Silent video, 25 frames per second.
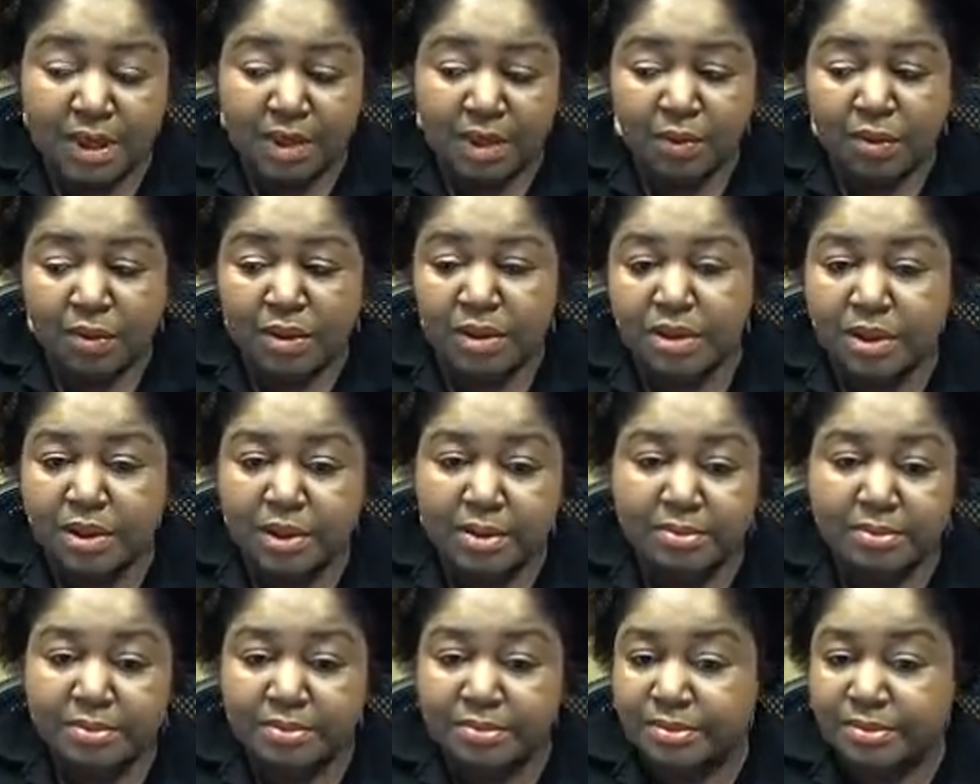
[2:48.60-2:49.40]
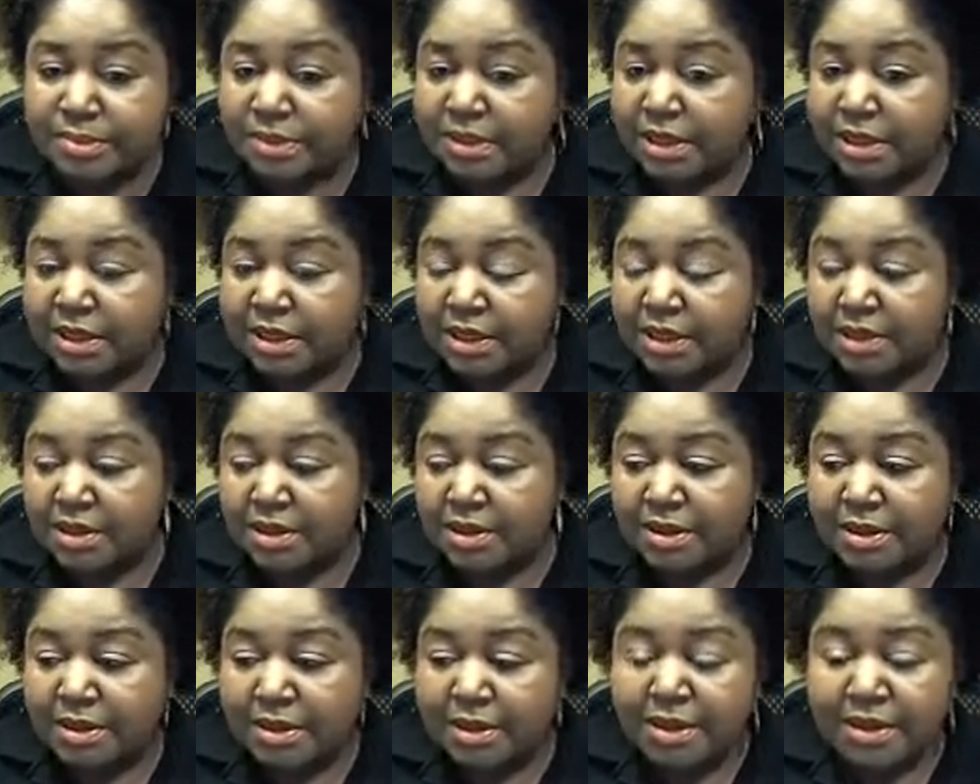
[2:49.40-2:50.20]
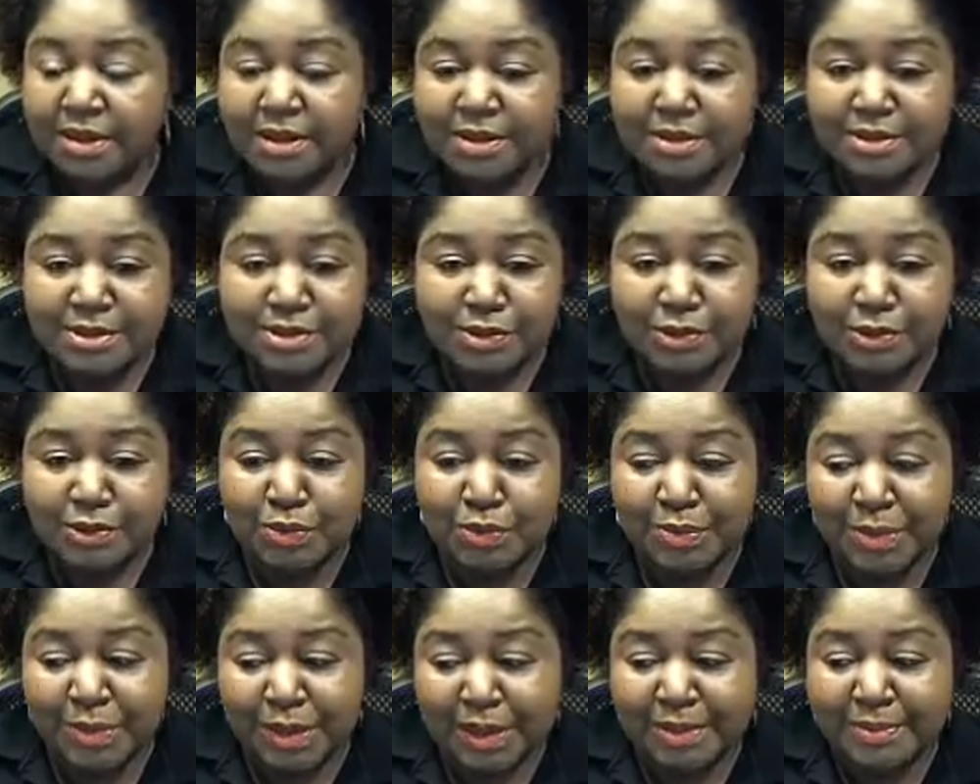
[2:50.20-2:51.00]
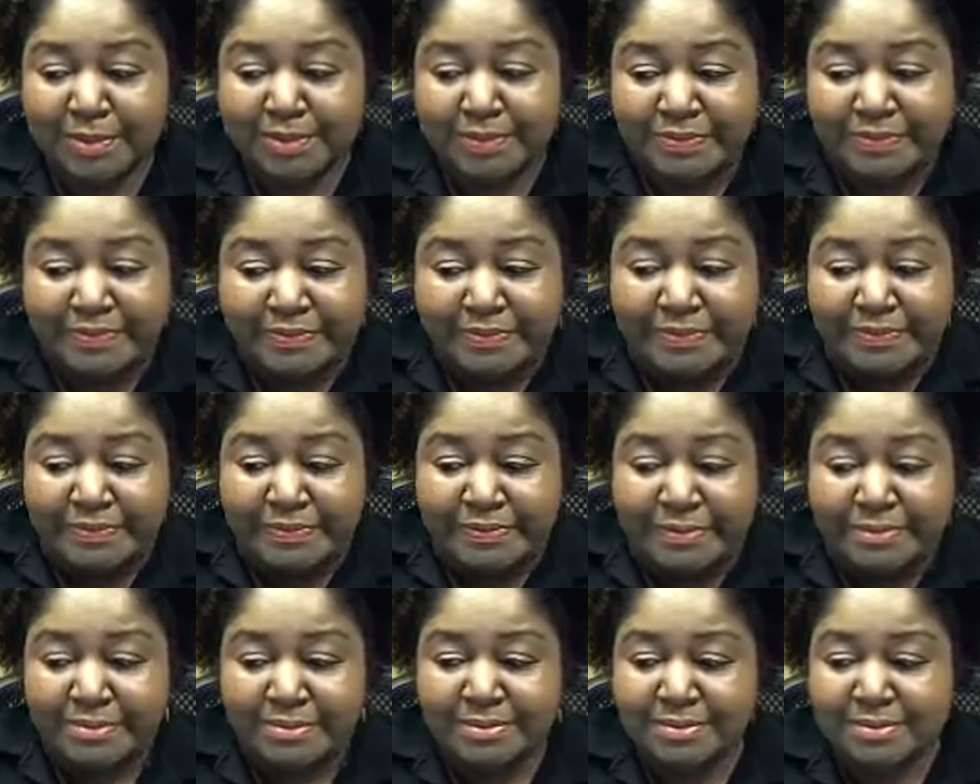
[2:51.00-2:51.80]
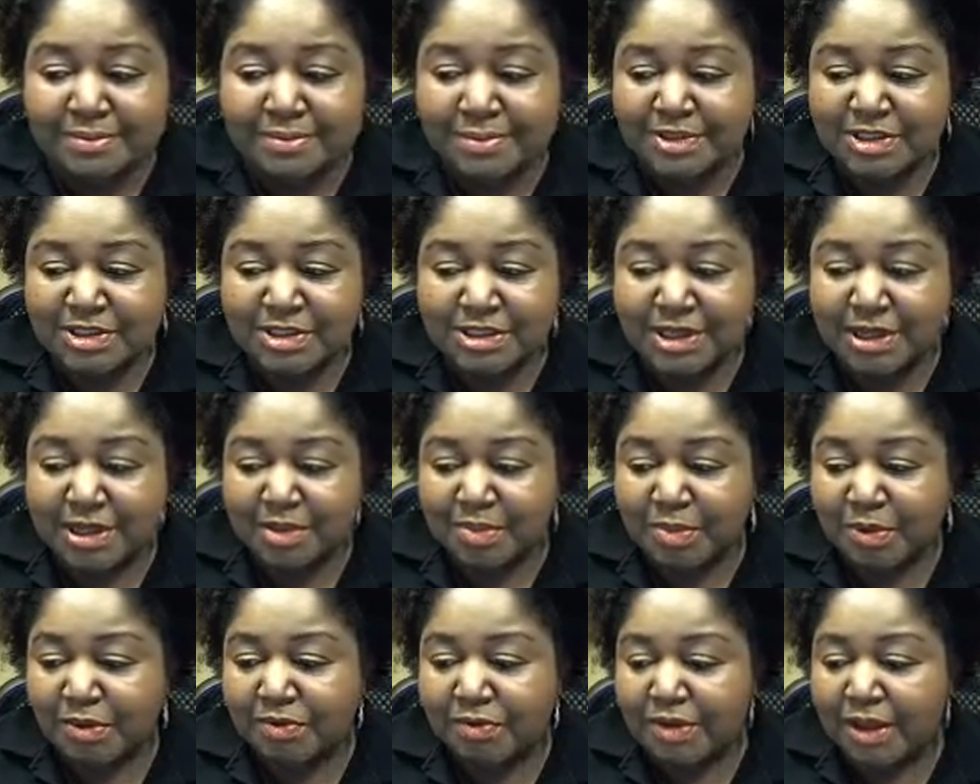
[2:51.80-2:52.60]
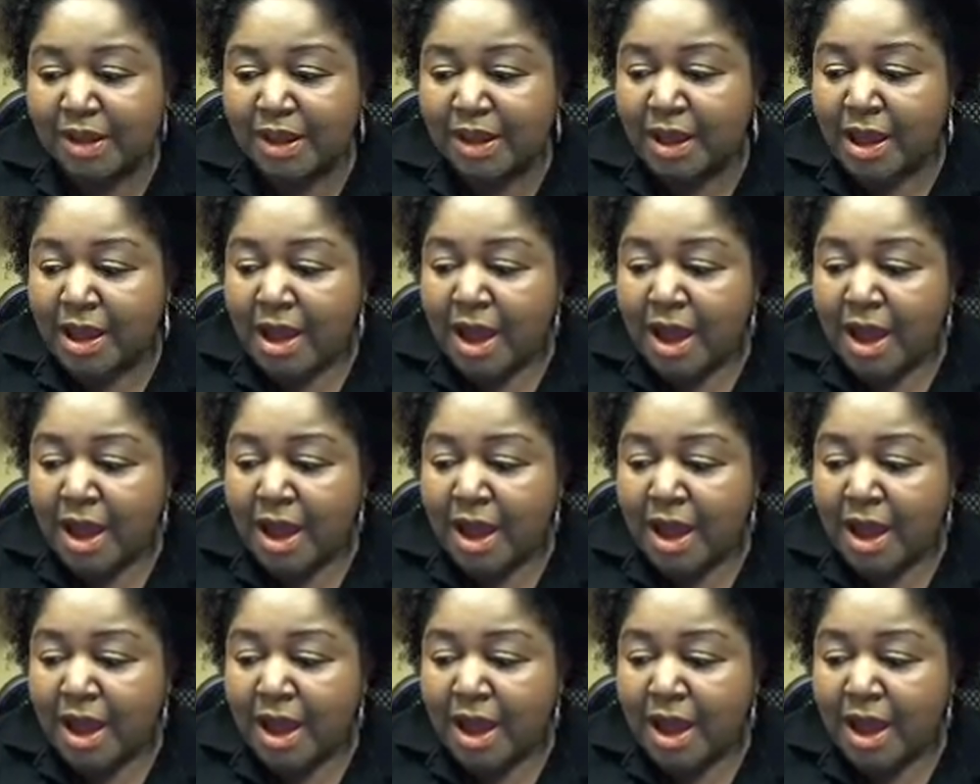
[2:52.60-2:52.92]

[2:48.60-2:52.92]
Well, I'm kind of young too, but hmm just had a birthday.